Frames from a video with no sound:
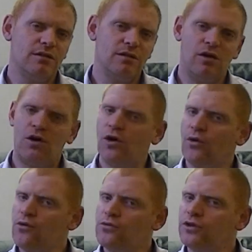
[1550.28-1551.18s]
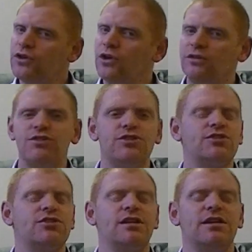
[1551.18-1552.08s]
or
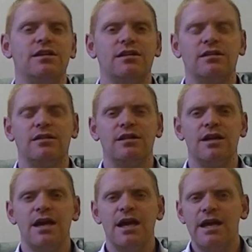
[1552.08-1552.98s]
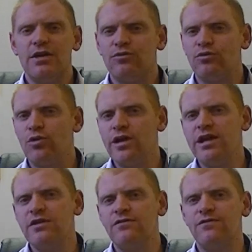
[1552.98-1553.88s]
unconsciously, it
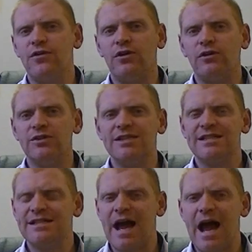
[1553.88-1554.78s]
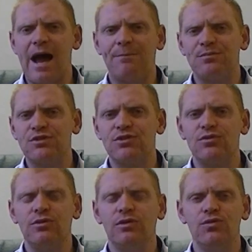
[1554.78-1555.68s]
reinforces, it
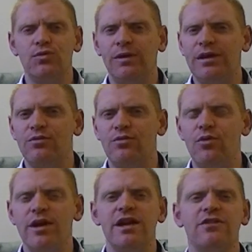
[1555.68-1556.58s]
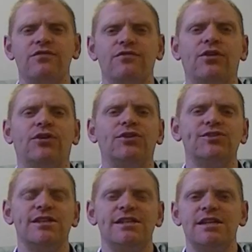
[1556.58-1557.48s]
absolutely
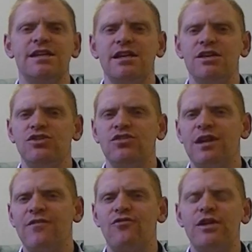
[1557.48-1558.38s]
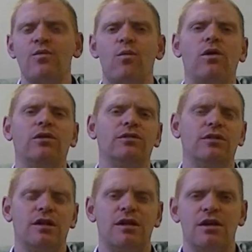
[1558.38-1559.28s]
reinforces each and every
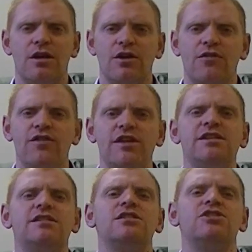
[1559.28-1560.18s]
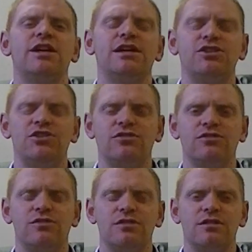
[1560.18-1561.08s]
one of these suggestions.